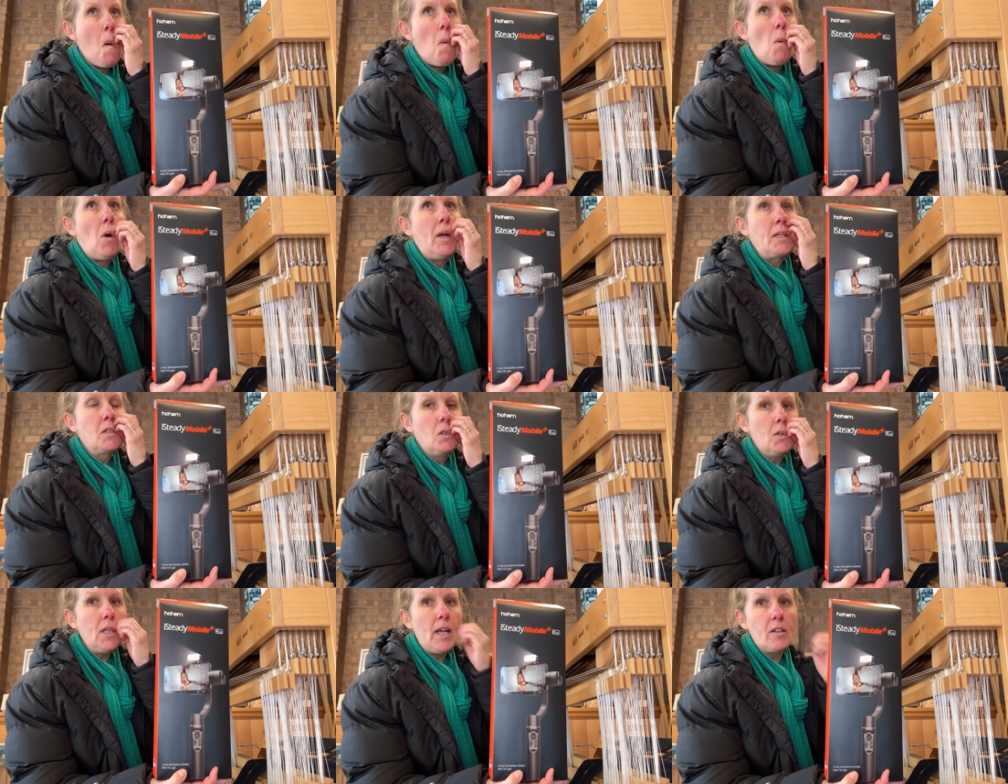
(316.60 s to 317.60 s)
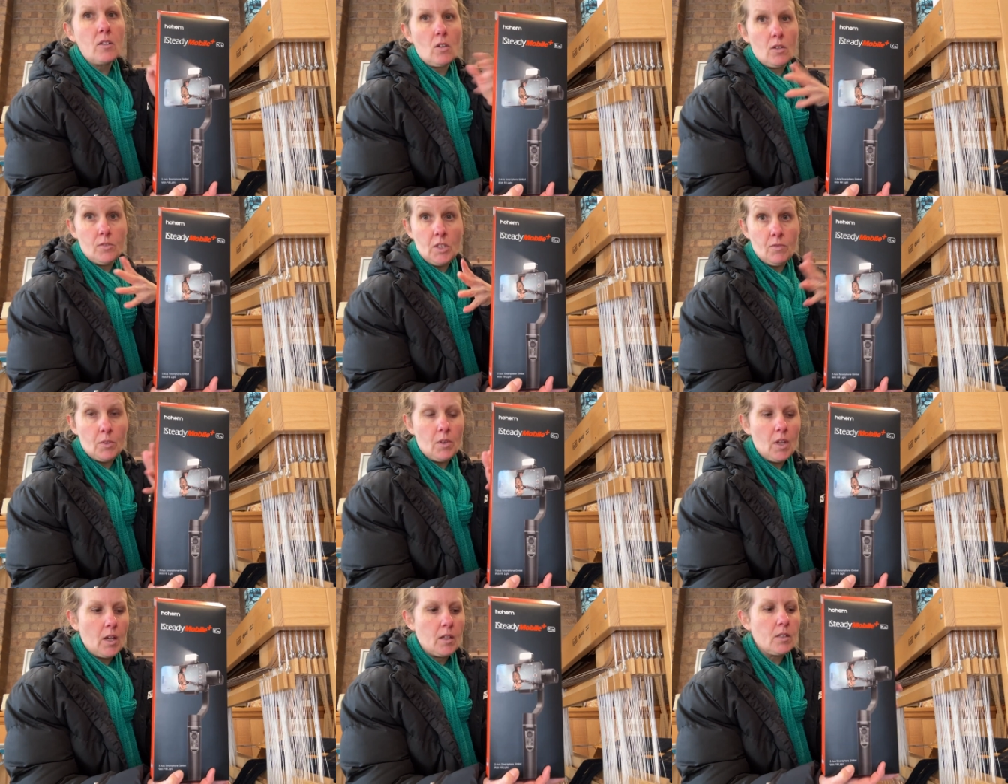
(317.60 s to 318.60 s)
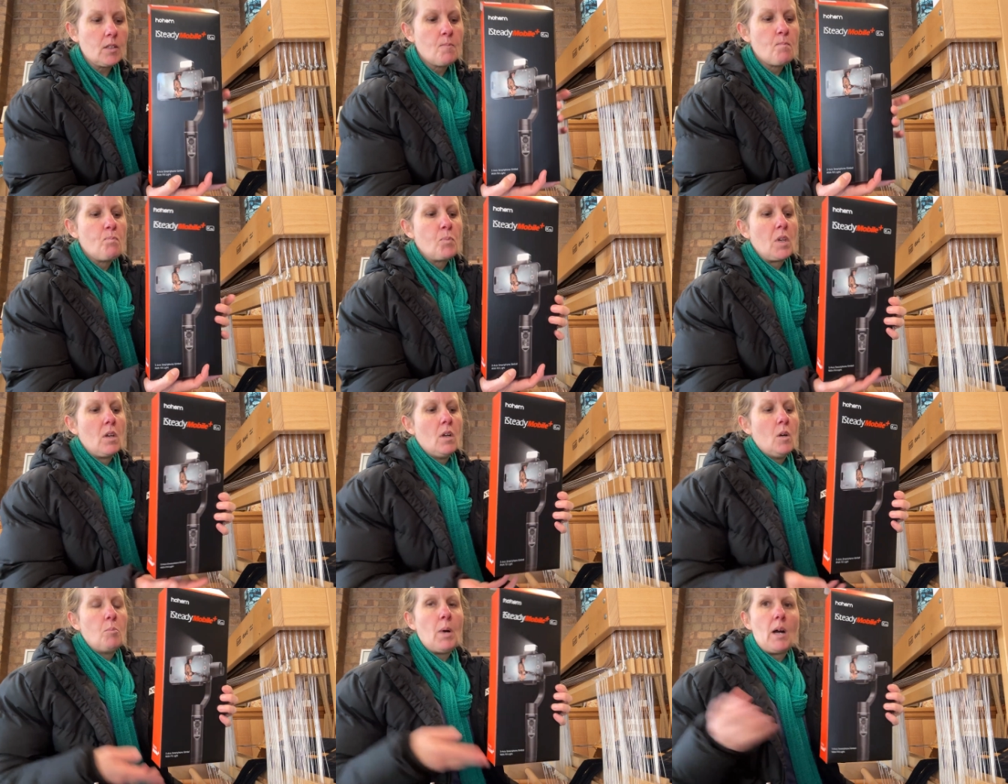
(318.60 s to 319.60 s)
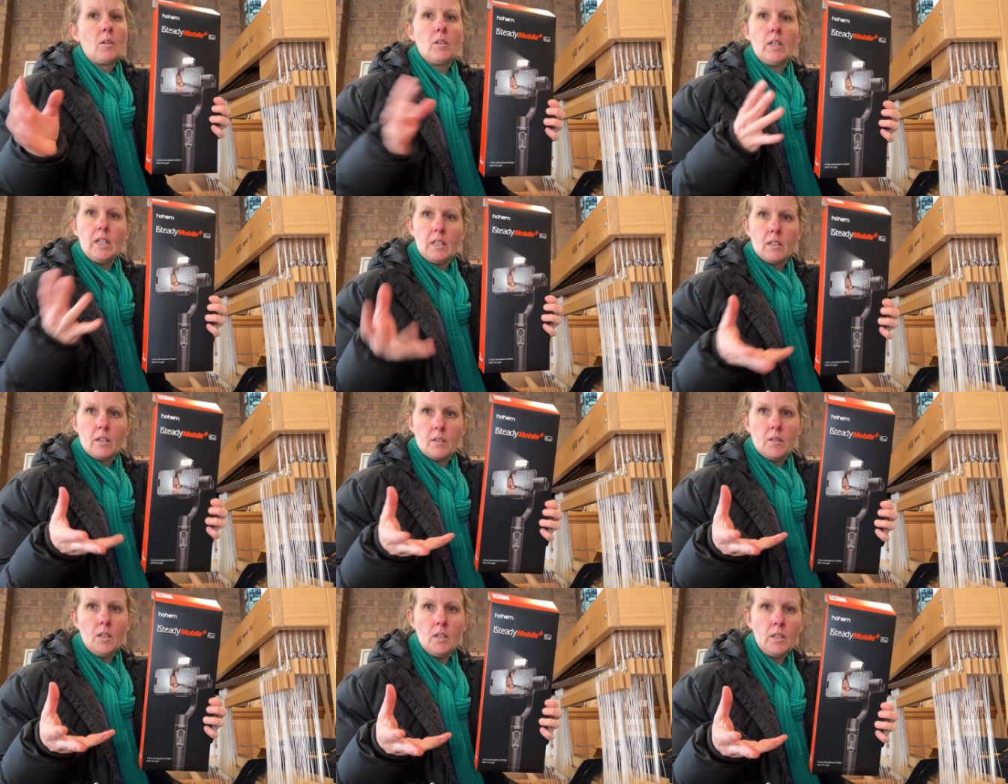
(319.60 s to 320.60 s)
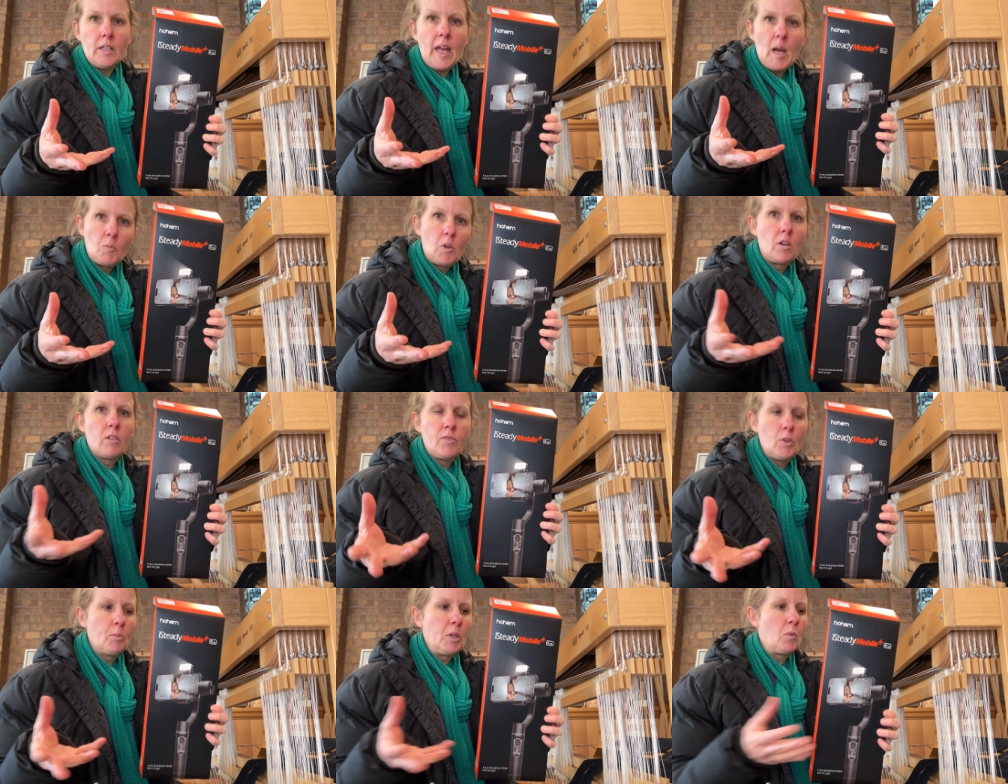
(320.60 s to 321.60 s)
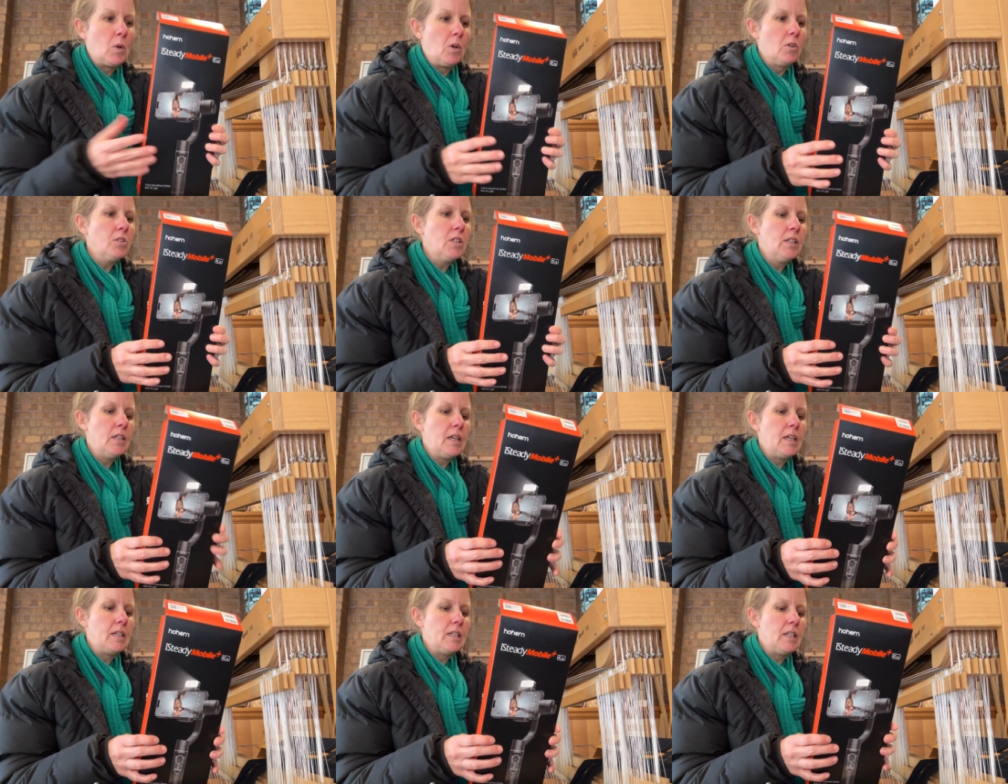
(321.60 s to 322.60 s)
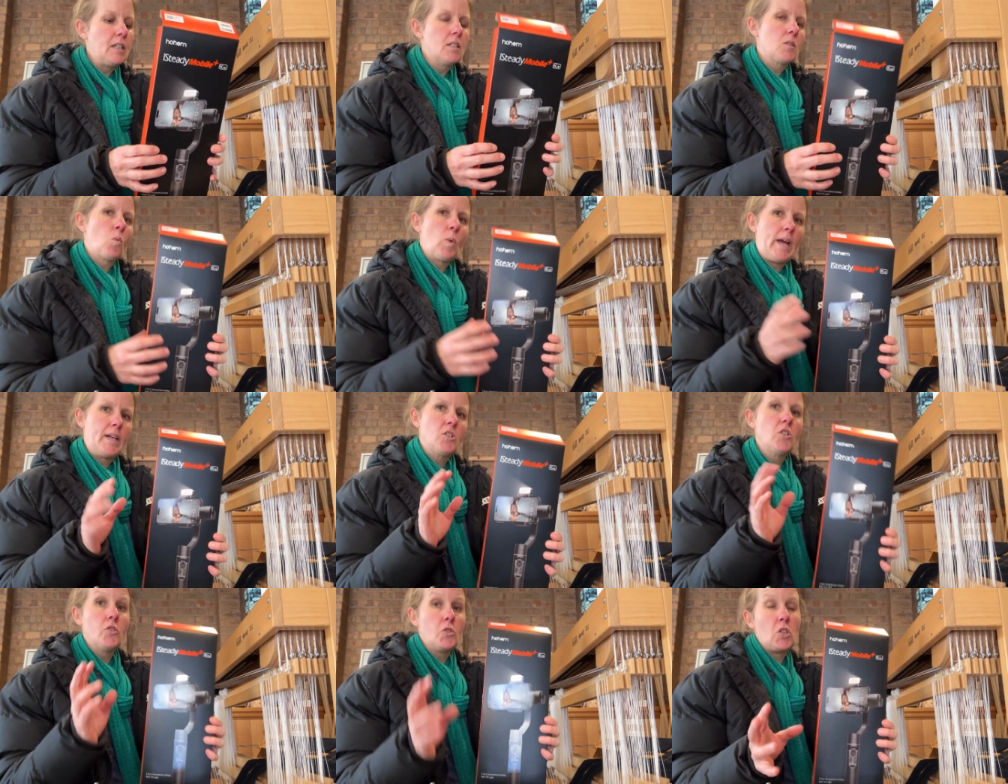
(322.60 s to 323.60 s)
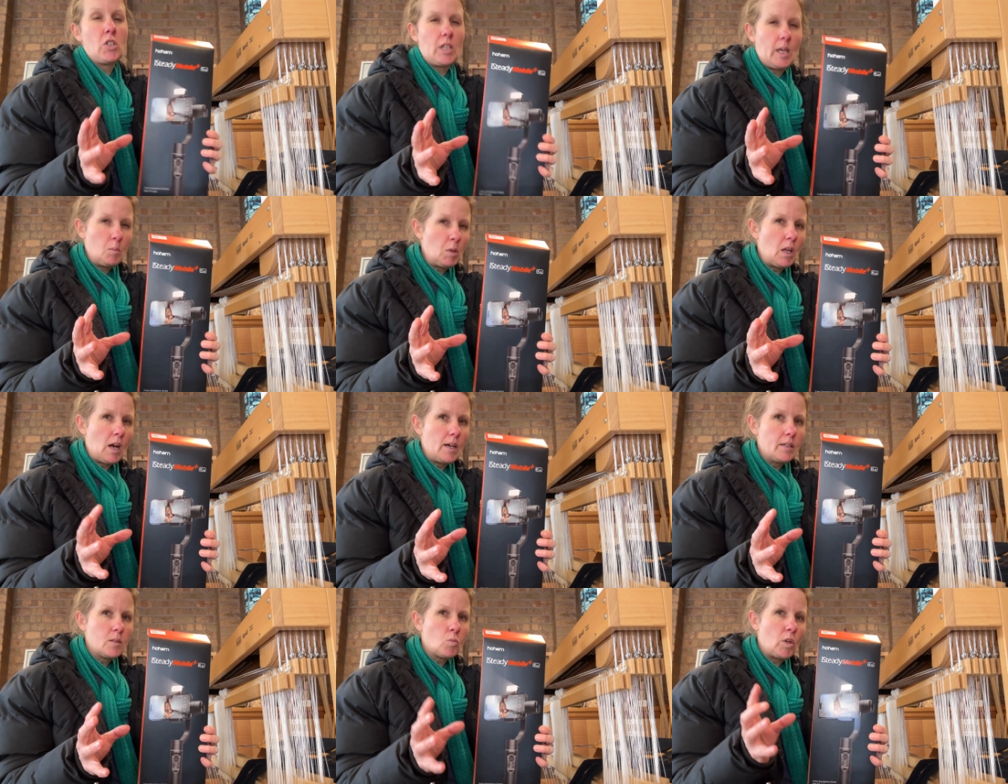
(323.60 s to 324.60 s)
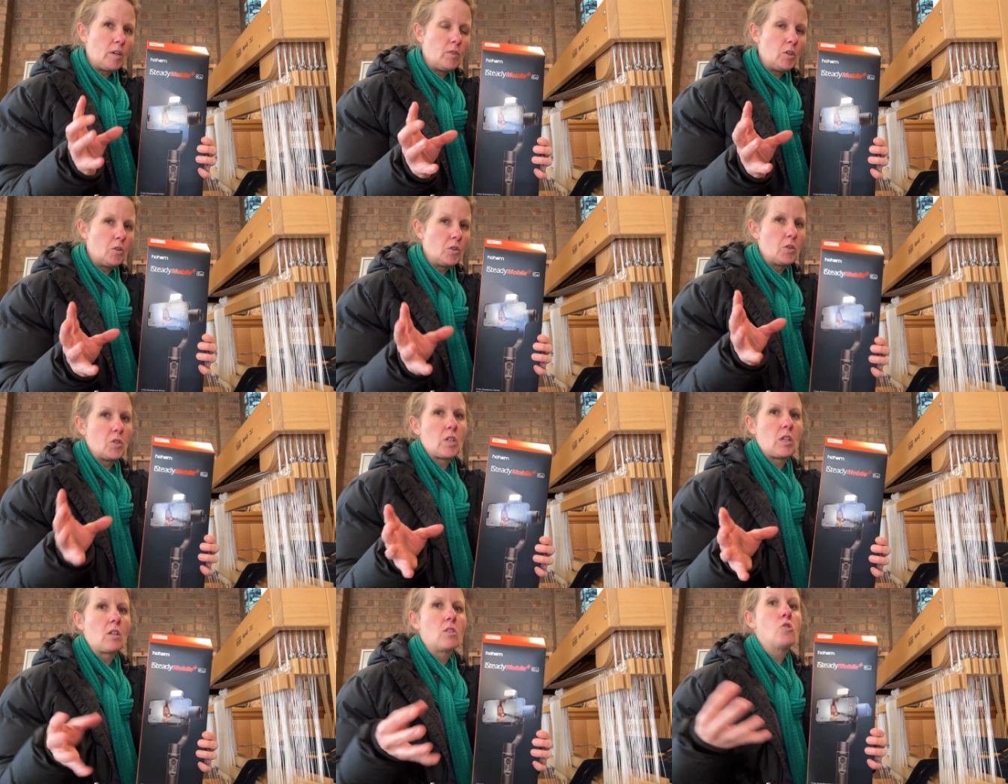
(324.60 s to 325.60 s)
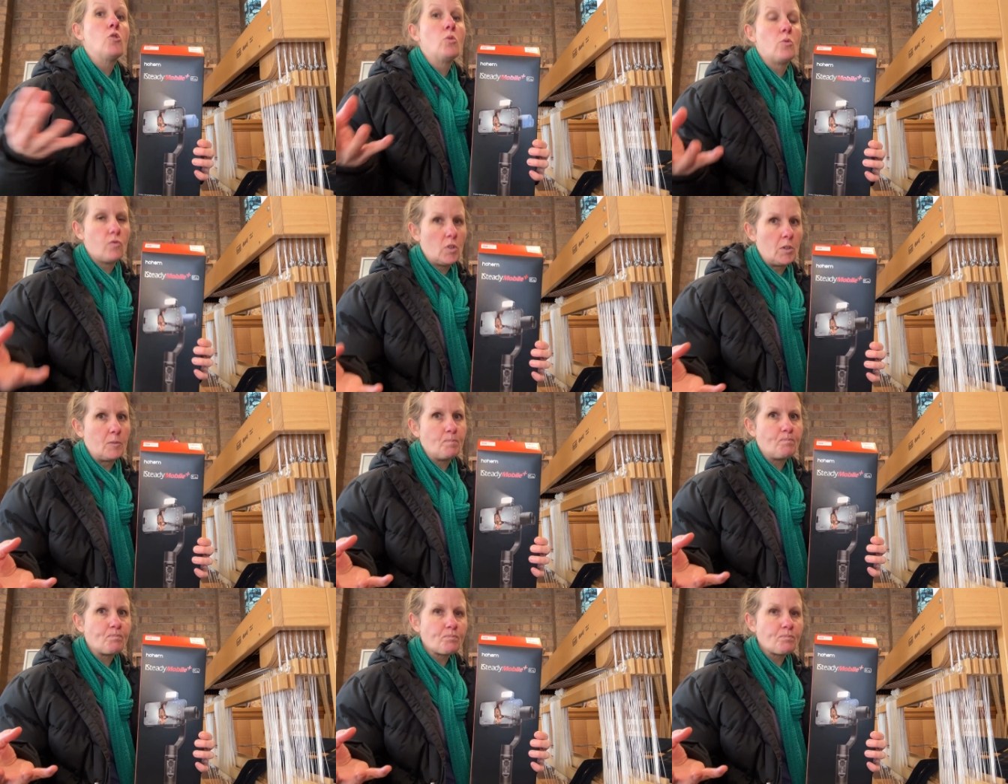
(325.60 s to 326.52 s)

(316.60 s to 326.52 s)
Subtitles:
well, it can look like a lot of different things, but in the camera filming world, it is a way to stabilize whatever you're using to film.